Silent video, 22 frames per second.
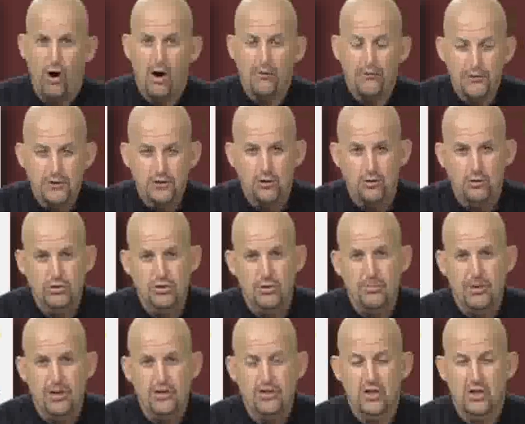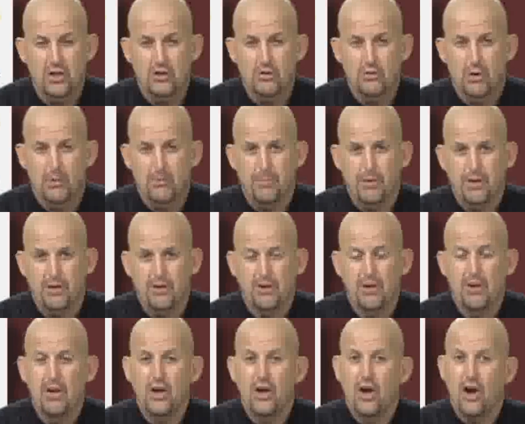office automation equipment,
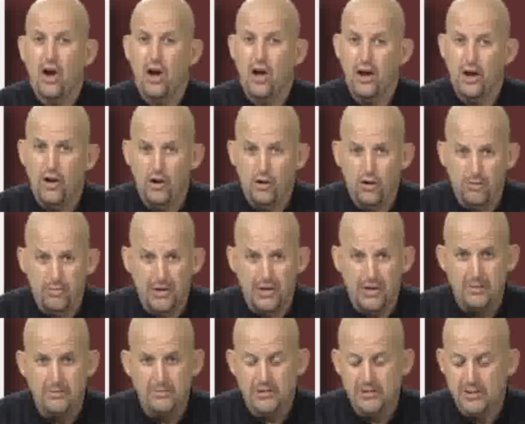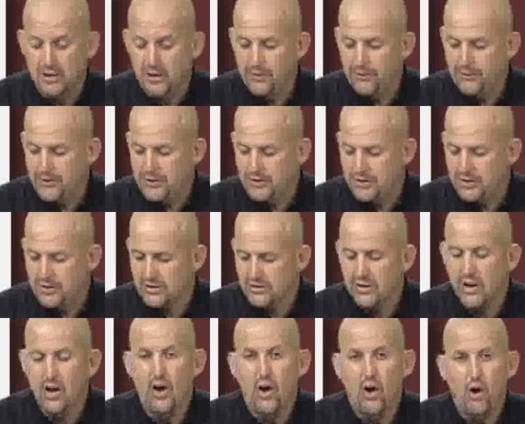aluminum
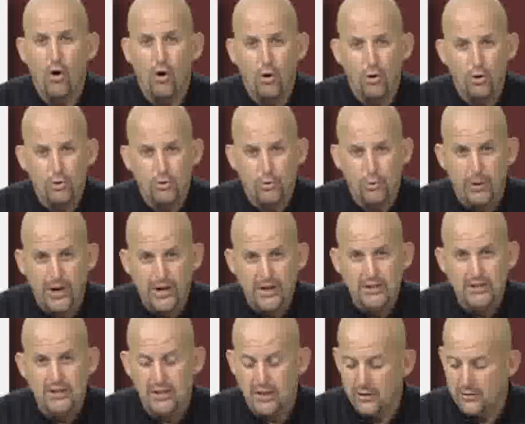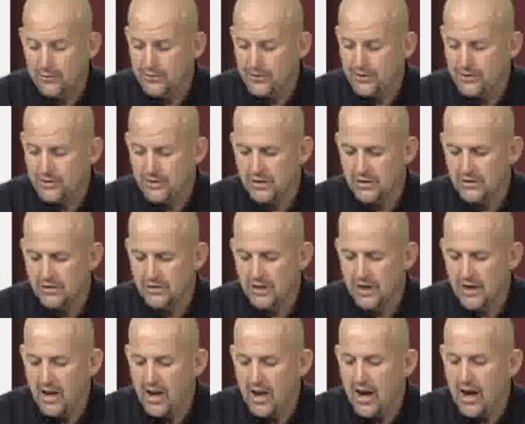surfaces, all grey surfaces.
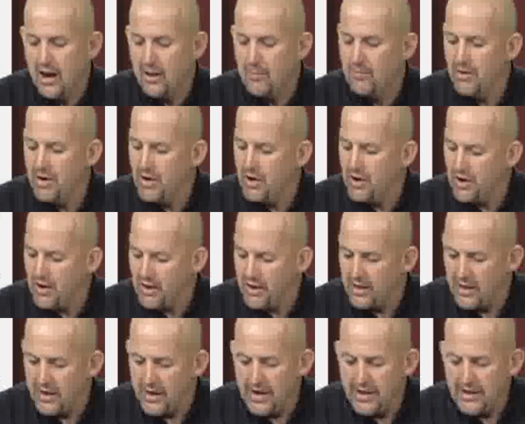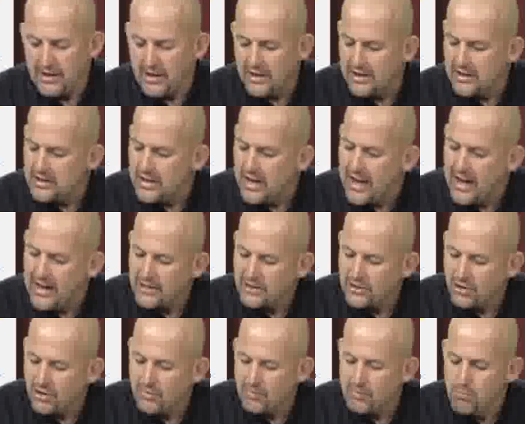It has
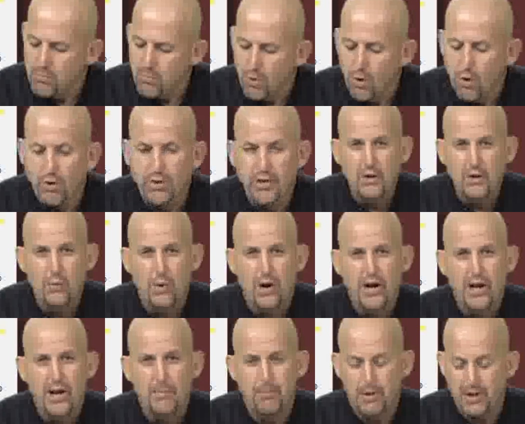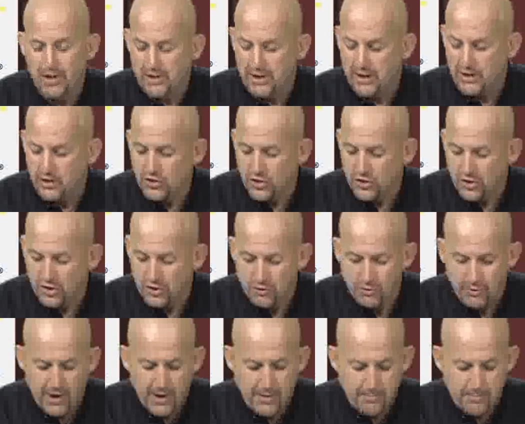got more one application, the
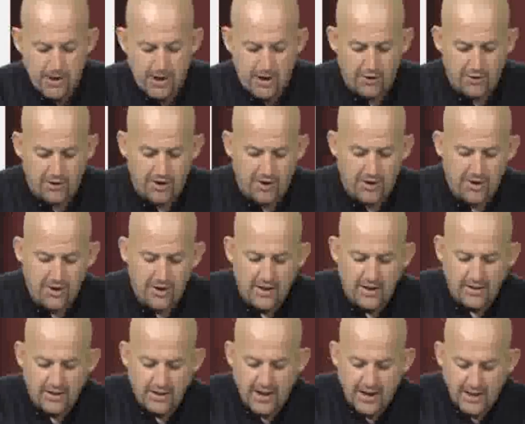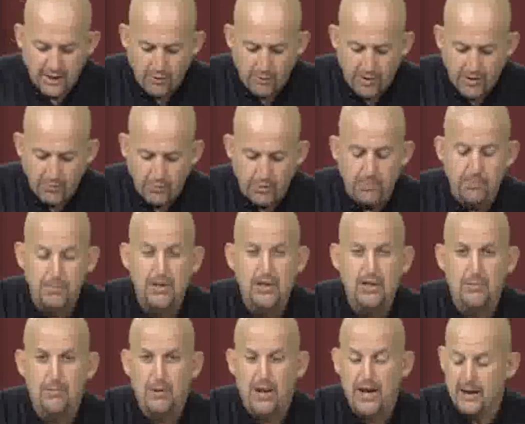grey powder. The other one would be
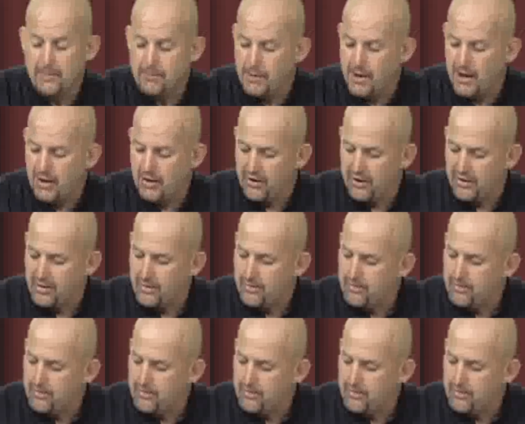the black powder. The